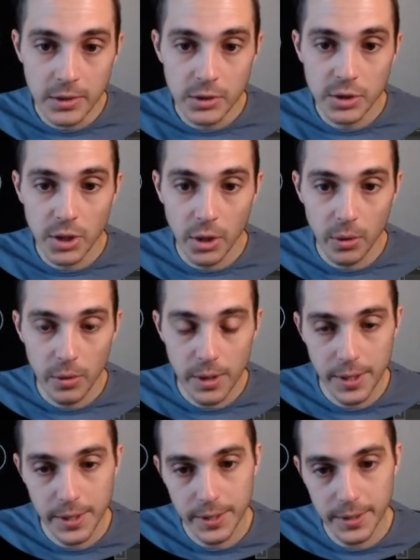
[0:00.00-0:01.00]
So,
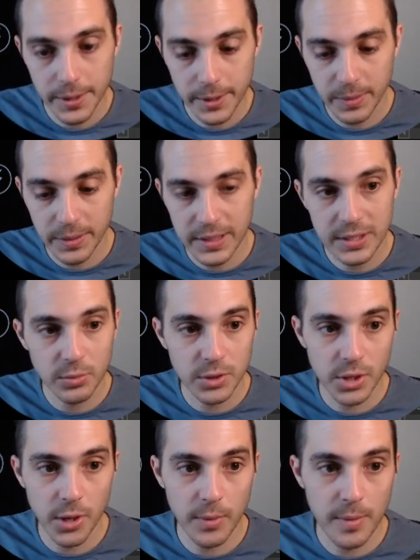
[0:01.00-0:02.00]
but this
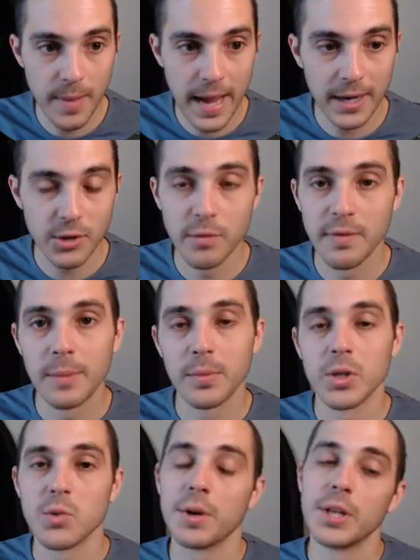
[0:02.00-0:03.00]
was all the way back
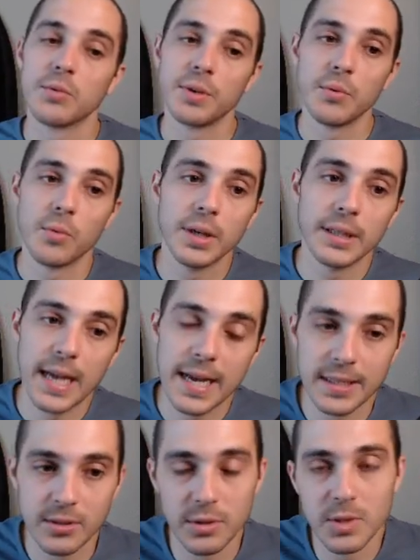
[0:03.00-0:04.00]
November 2021,
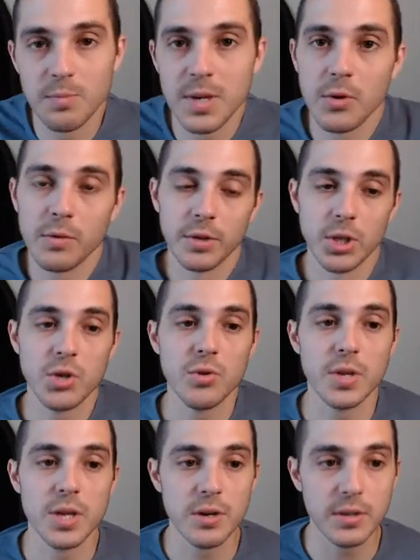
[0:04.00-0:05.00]
guys. So it's been over
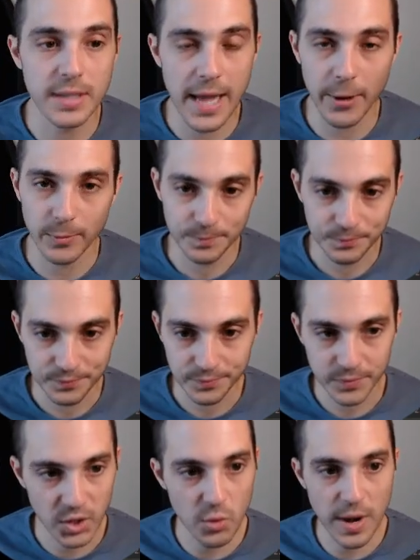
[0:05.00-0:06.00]
2 years now,
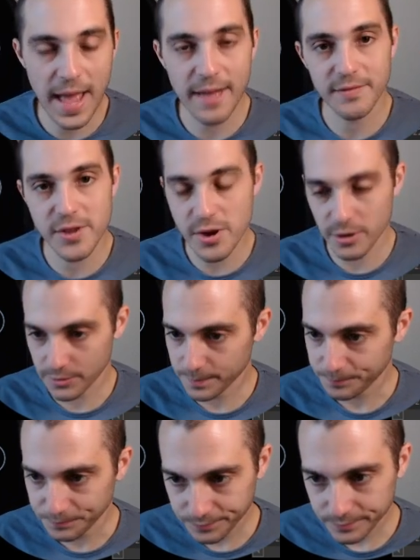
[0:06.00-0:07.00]
2.5 years
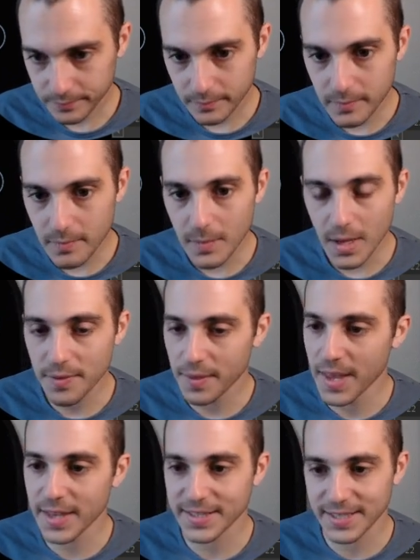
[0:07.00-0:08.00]

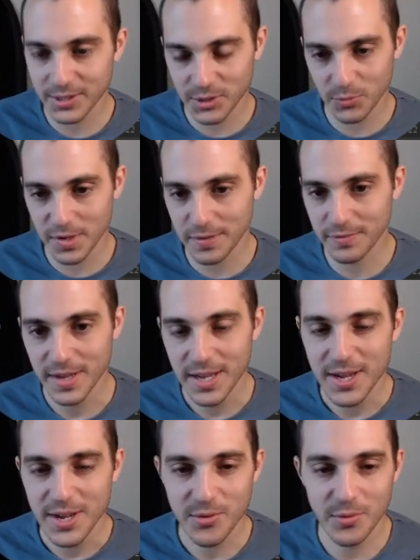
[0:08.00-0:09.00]
since we've
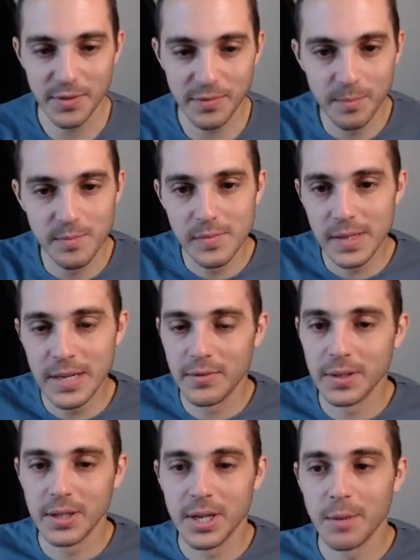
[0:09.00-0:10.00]

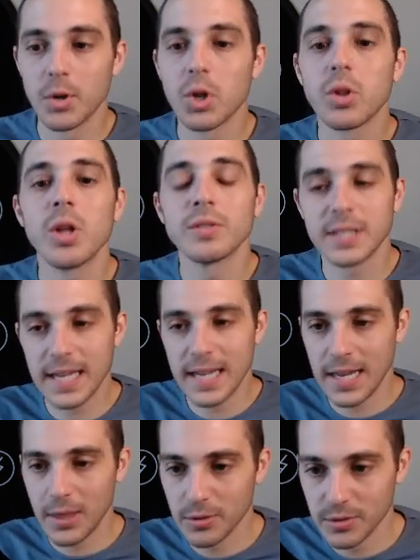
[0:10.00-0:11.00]
even come close to
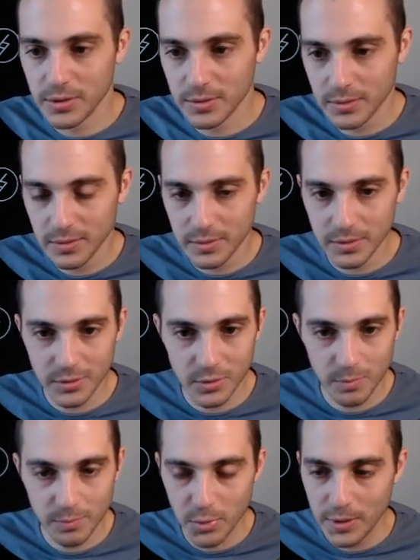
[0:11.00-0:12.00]
hitting those
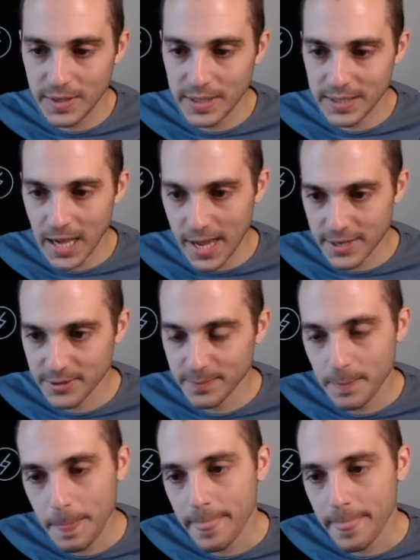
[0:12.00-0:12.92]
previous highs.